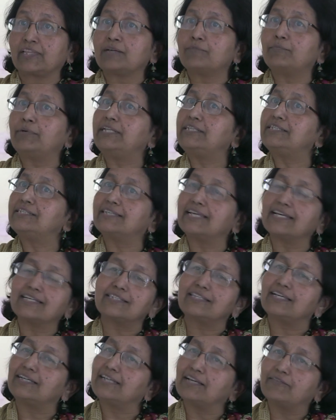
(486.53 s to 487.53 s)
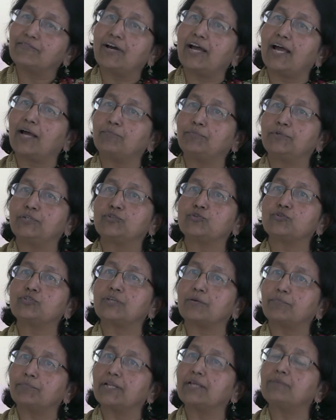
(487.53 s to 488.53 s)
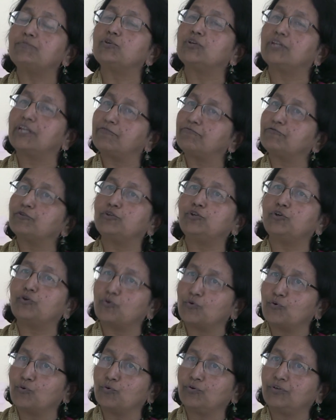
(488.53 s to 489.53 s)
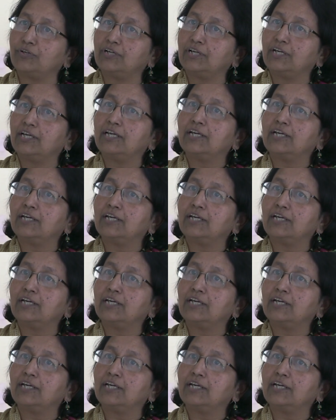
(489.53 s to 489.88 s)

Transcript: But in sex, that never happens. So sometimes you're left on your own